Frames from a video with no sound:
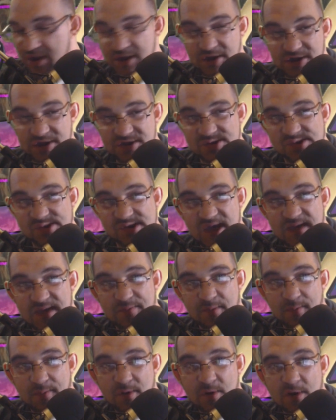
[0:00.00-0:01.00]
It's
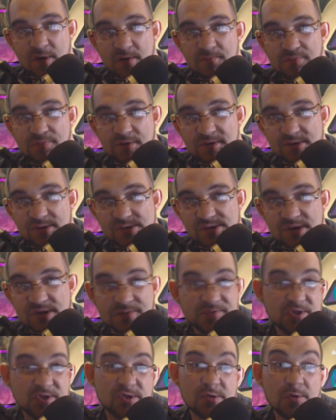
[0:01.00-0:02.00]
capable of producing
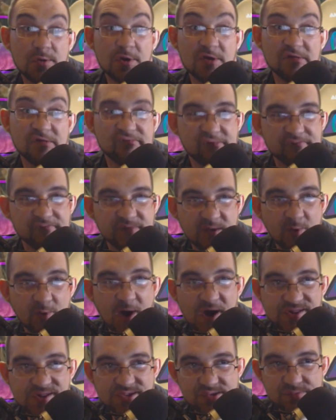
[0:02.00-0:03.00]
up to 250
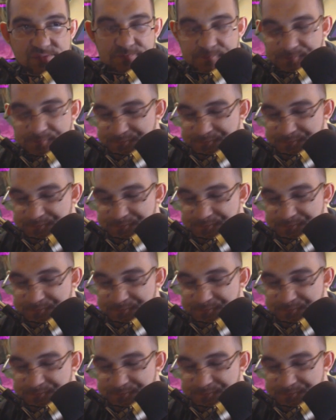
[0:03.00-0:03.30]
watts.